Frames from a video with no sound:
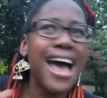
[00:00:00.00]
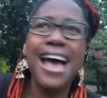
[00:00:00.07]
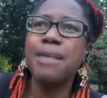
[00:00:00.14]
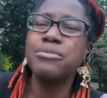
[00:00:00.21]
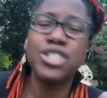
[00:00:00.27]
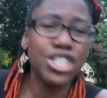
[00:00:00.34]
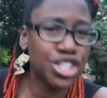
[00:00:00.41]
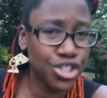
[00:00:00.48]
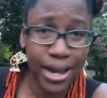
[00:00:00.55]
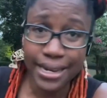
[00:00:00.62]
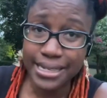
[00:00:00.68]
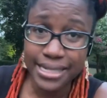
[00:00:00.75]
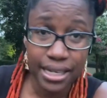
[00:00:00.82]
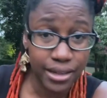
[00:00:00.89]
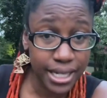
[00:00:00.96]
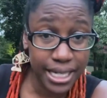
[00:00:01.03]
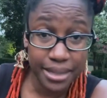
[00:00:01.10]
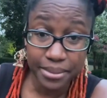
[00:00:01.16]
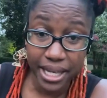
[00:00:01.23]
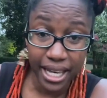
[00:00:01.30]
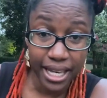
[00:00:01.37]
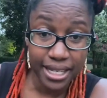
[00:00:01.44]
I'm just trying to sell
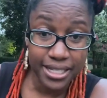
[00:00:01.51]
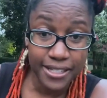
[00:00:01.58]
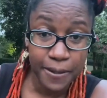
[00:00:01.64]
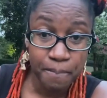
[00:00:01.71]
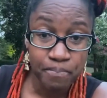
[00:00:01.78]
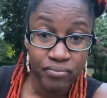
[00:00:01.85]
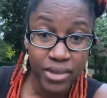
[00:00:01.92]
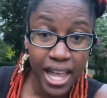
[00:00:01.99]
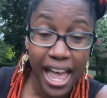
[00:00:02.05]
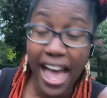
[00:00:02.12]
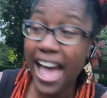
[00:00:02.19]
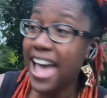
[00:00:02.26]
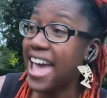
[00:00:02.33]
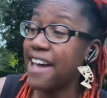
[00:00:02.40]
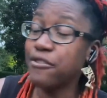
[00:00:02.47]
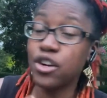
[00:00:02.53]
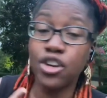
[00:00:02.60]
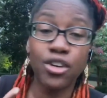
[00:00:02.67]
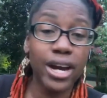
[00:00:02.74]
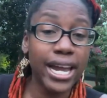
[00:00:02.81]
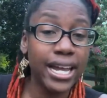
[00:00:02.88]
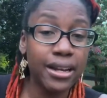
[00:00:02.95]
cupcakes. I have a
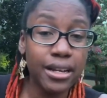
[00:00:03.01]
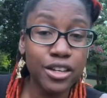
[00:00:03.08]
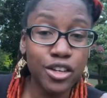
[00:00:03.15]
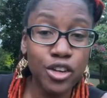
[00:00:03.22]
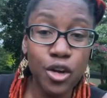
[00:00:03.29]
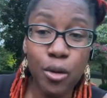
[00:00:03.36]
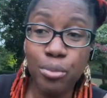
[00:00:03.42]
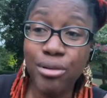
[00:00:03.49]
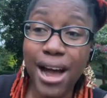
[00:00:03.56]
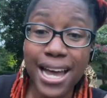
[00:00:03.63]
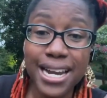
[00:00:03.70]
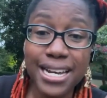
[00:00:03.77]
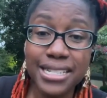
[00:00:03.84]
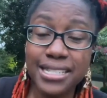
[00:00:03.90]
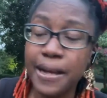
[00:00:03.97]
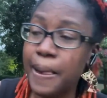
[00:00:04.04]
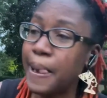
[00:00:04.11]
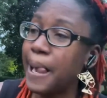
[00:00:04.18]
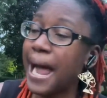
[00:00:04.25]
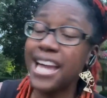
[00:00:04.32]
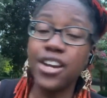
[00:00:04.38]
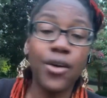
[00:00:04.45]
great, product.
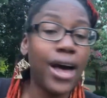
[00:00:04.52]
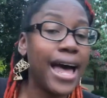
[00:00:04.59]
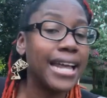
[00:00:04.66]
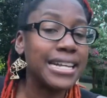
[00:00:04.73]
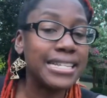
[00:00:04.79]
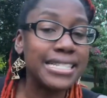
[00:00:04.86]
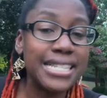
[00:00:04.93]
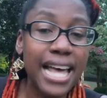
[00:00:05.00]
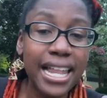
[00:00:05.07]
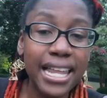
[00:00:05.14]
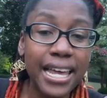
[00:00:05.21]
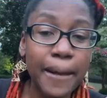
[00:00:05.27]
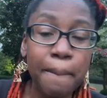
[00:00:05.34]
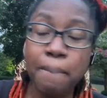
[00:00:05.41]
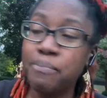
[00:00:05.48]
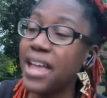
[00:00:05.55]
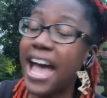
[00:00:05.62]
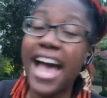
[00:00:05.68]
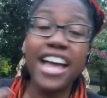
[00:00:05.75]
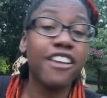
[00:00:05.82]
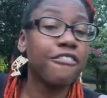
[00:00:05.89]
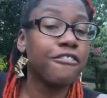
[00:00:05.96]
I know how to sell it.
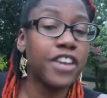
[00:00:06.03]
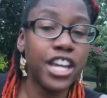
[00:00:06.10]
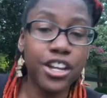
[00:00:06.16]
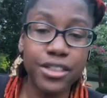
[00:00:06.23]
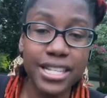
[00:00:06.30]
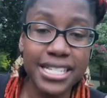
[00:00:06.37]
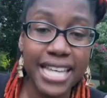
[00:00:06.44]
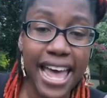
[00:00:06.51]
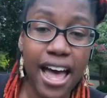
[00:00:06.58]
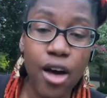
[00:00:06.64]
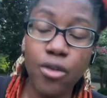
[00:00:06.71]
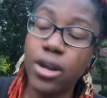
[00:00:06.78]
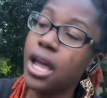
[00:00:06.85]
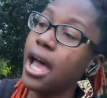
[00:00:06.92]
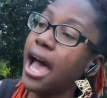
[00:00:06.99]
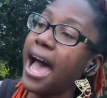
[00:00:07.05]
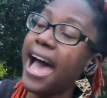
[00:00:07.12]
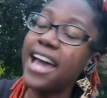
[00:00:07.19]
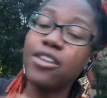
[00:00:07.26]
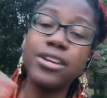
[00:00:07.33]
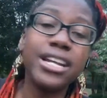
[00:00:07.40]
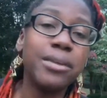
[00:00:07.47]
I can figure this out.
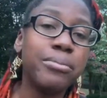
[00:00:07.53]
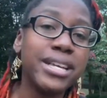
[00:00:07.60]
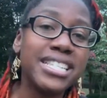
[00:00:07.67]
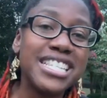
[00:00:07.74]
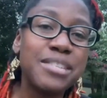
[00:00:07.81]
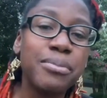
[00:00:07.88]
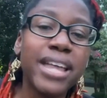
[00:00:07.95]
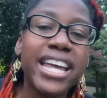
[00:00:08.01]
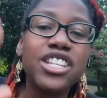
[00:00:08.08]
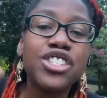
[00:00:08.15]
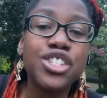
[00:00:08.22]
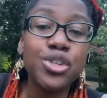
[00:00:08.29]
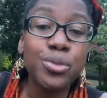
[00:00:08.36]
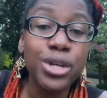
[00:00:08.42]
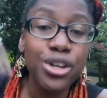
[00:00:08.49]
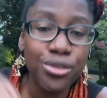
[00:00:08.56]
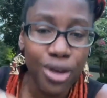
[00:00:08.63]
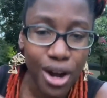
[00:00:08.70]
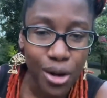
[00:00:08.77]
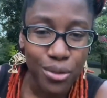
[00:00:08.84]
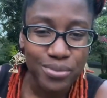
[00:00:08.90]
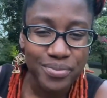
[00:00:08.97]
I don't need a business plan until we
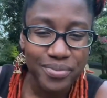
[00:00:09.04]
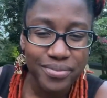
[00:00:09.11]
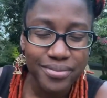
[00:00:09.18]
grow.